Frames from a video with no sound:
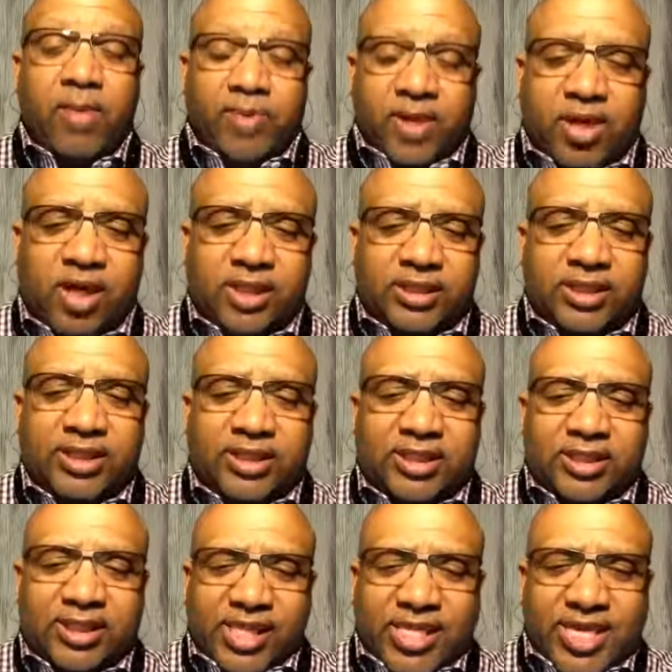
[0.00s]
Because the
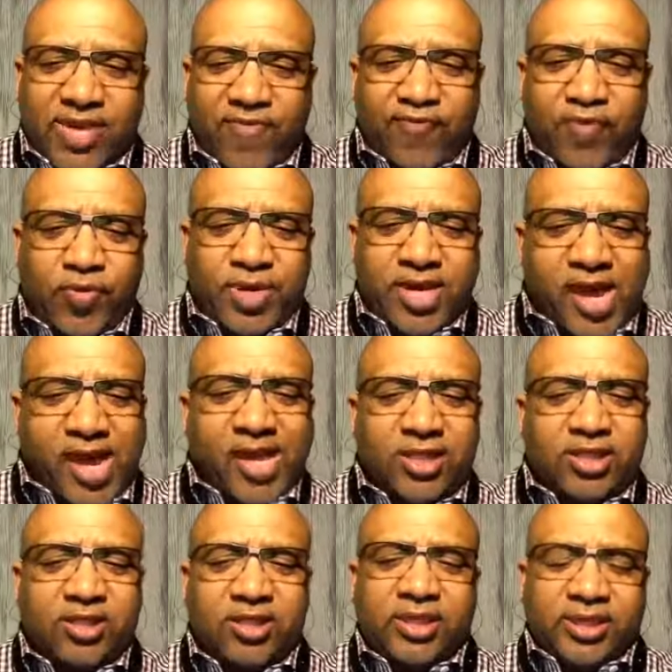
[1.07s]
sinful
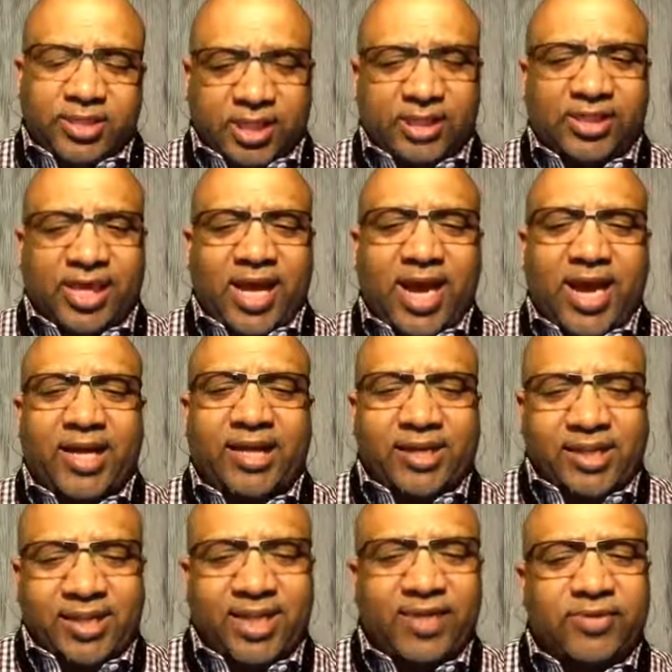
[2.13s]
nature and desire
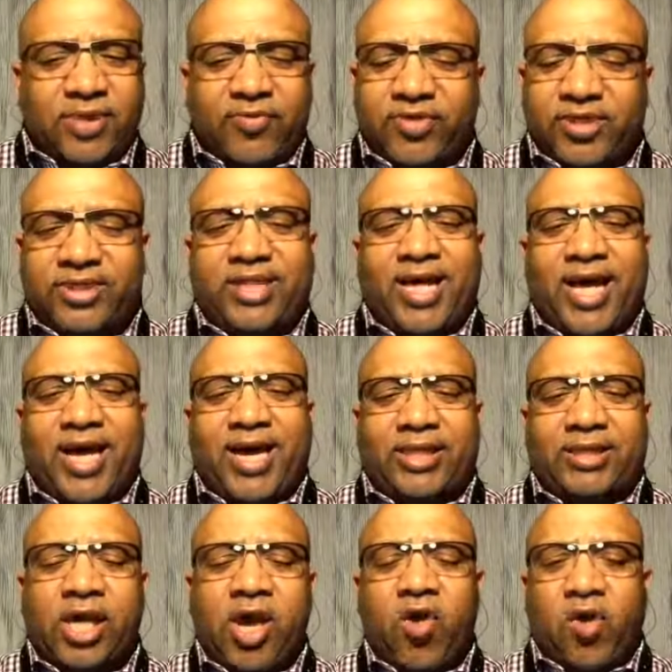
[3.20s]
lives and
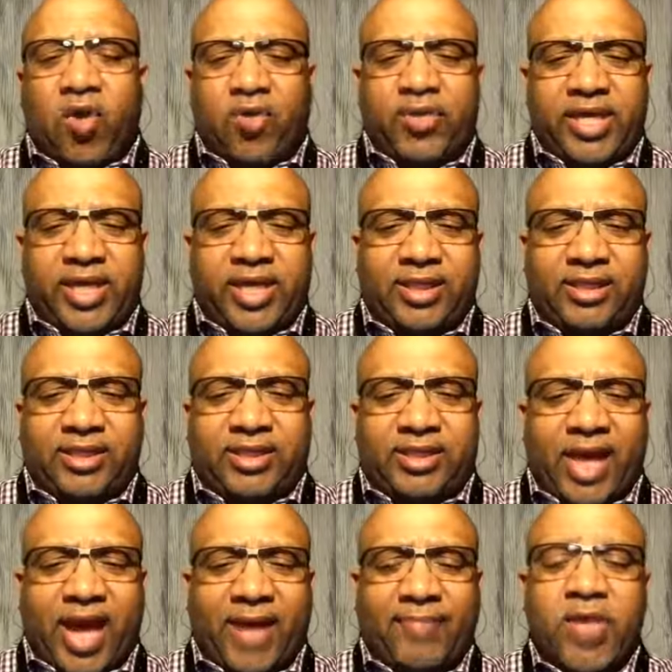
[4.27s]
resides on the
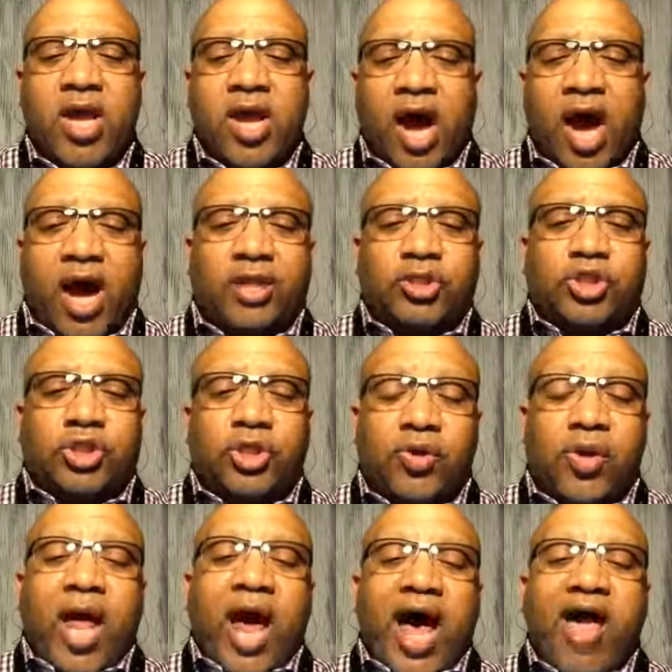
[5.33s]
inside
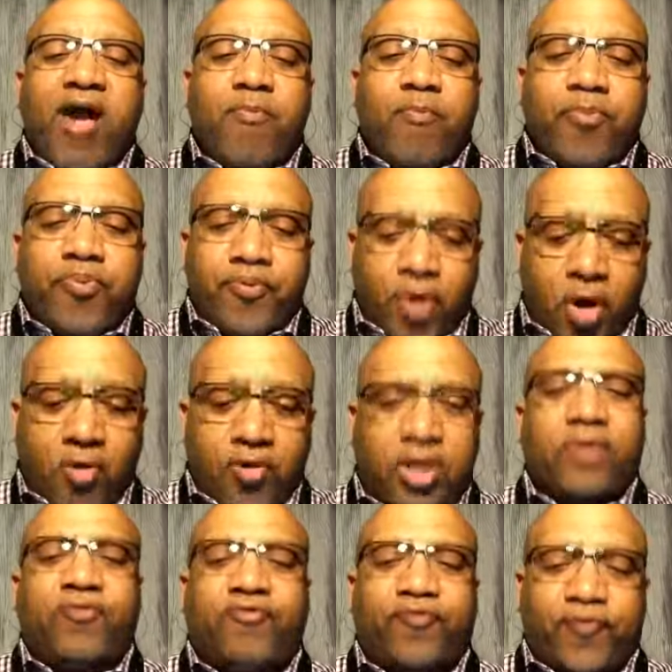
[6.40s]
until I am
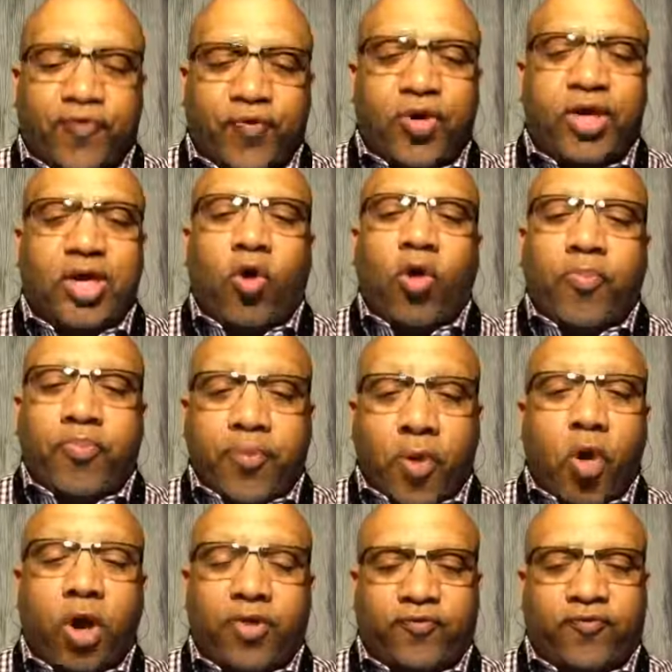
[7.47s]
broken free or
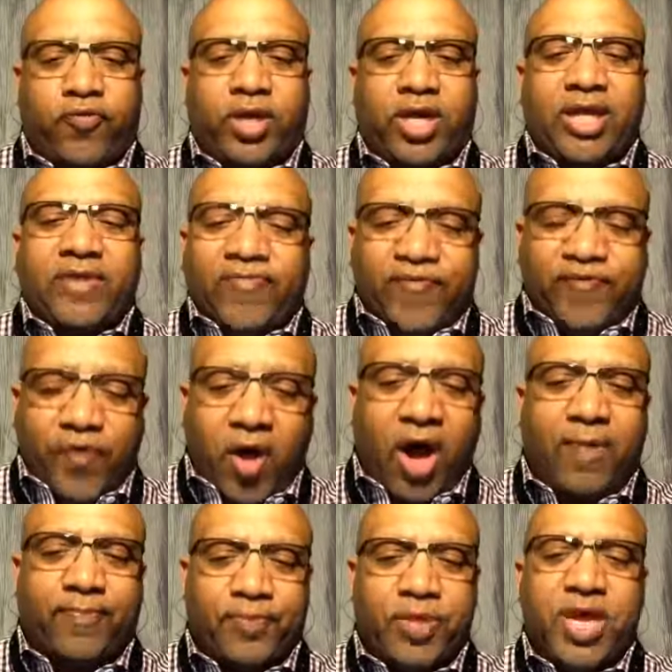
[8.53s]
brought free
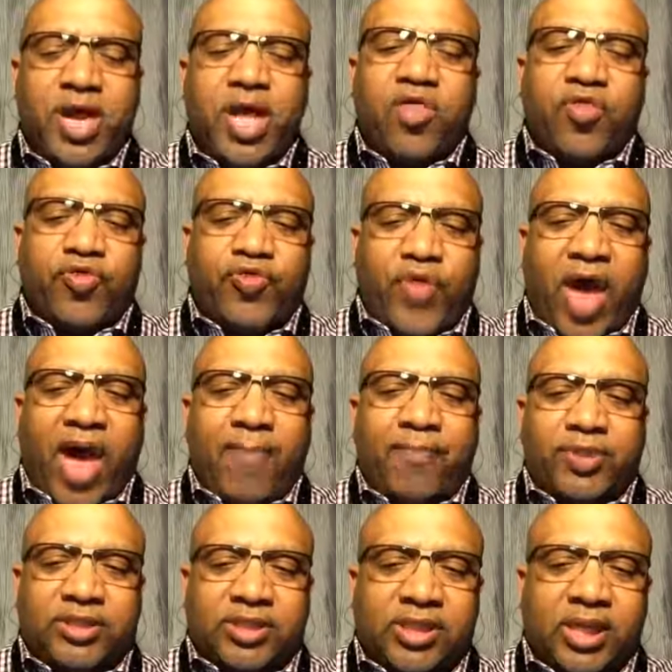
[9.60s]
from that
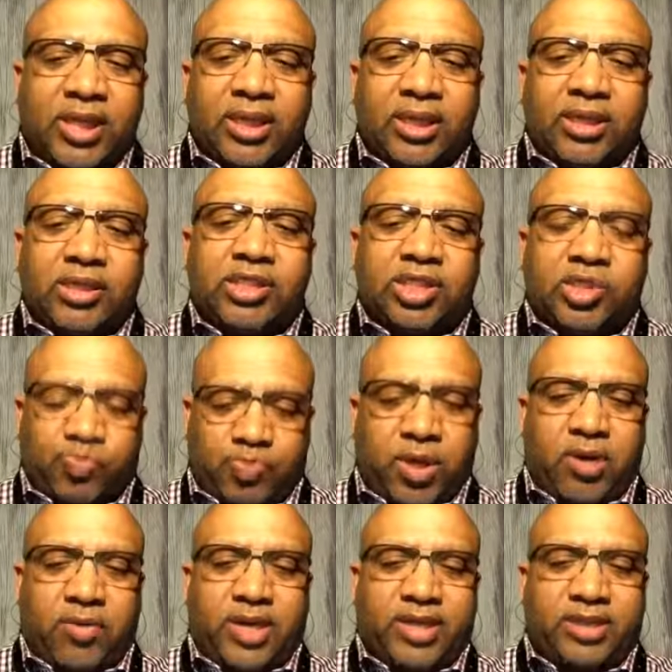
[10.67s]
particular
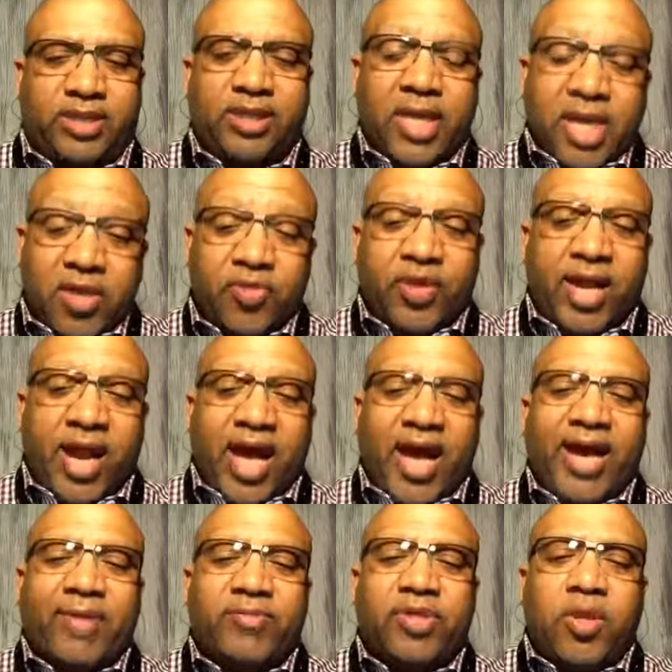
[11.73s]
spirit, then
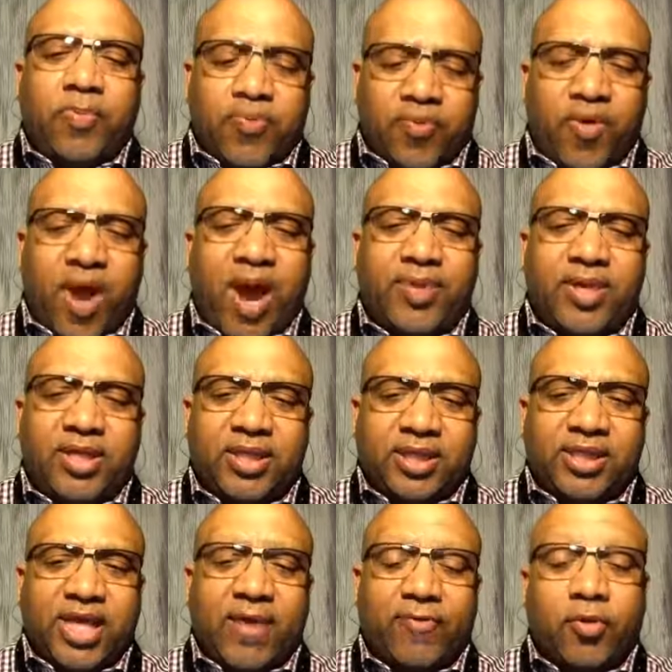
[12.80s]
I am the property of
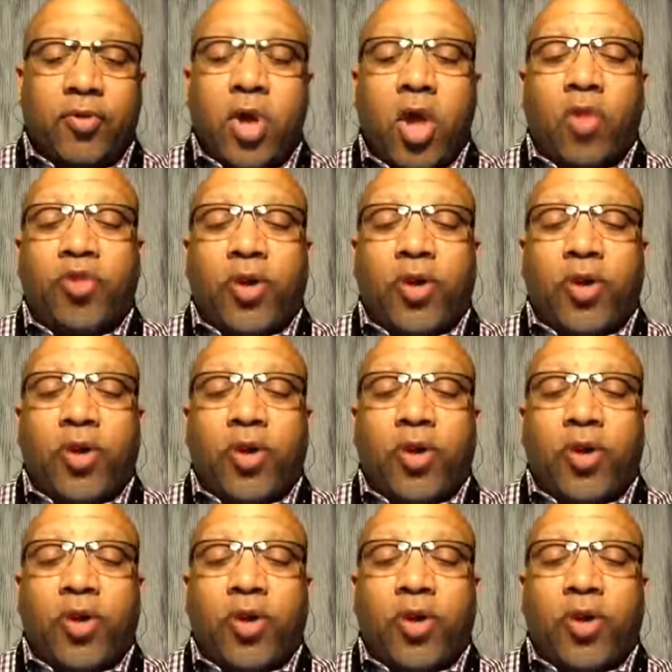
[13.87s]
the devil.